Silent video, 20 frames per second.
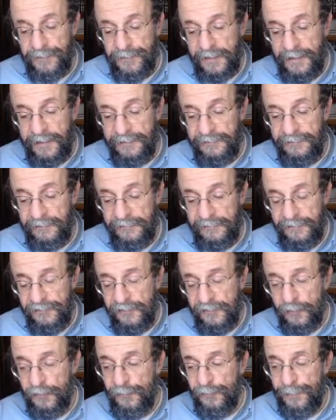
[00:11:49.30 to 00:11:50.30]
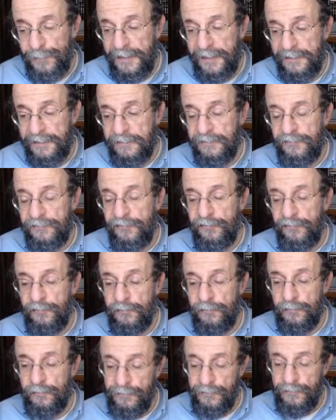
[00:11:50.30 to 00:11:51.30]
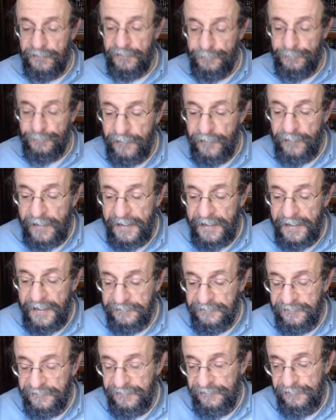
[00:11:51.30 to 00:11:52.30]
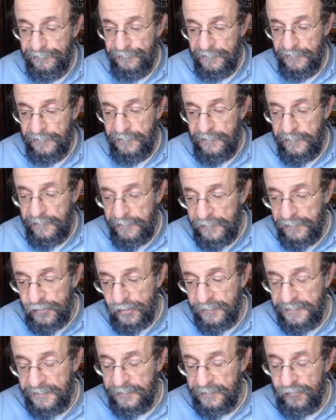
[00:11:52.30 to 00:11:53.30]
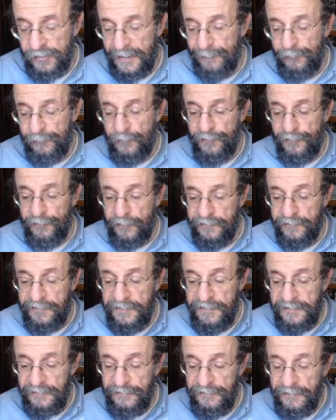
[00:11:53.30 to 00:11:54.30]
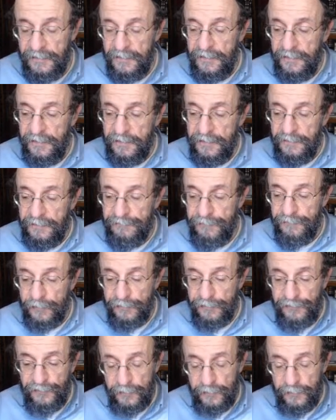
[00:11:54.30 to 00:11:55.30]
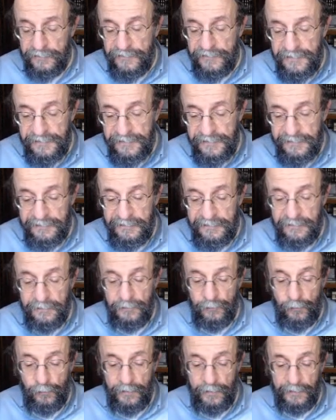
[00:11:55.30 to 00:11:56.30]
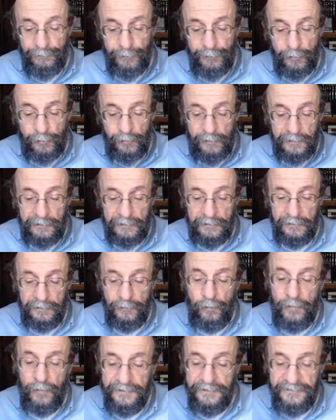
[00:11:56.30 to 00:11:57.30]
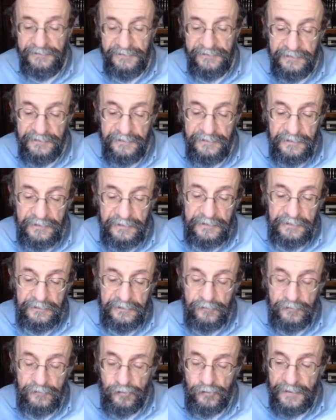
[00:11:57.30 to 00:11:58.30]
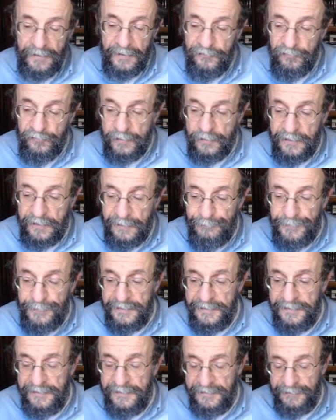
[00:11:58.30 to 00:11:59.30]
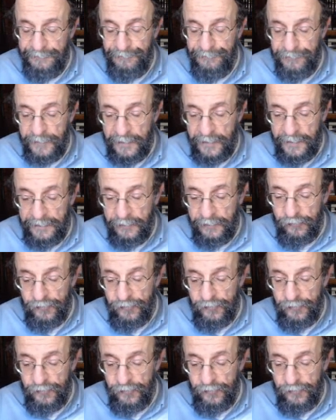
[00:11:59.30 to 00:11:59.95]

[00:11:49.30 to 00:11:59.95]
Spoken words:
And this goes back to the book of Acts, initially in chapter 13, verse 13, where Paul wanted John to accompany him on a